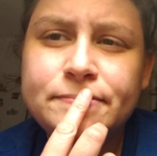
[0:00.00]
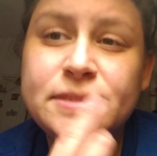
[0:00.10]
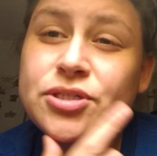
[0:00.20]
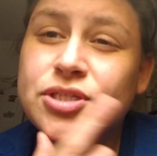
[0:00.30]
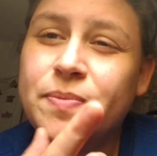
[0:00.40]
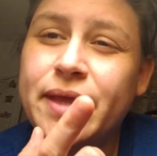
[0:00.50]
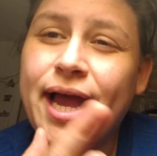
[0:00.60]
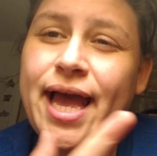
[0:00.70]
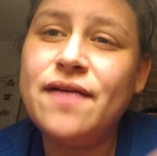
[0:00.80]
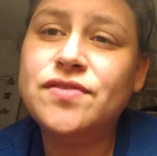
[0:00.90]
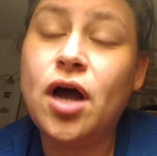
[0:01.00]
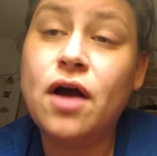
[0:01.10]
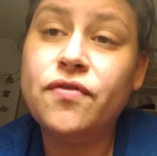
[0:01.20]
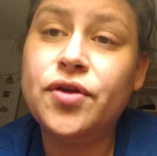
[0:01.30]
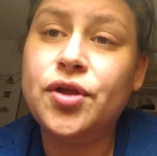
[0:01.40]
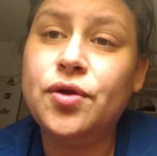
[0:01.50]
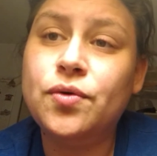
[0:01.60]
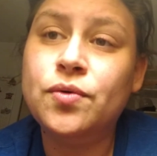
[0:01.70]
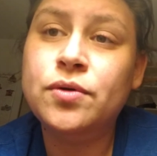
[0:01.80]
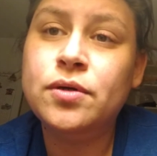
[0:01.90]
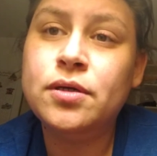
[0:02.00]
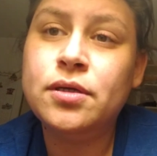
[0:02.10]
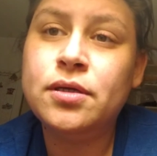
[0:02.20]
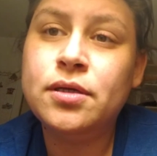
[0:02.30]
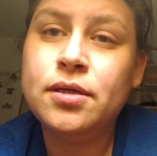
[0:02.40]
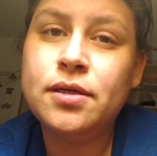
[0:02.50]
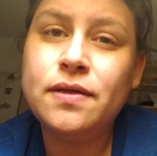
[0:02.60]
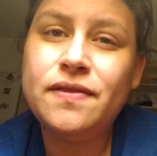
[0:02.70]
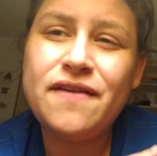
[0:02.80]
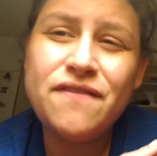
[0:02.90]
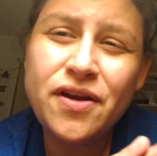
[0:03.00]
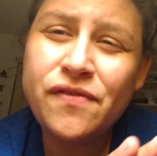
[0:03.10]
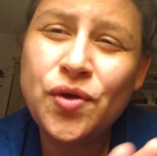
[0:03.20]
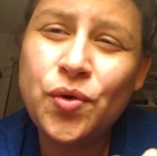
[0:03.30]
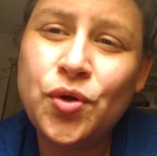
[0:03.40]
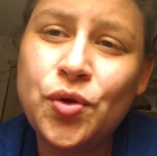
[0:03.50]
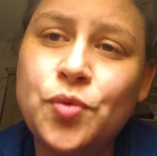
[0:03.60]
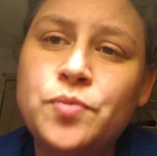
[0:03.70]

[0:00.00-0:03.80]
there's something I have to offer you that very few do.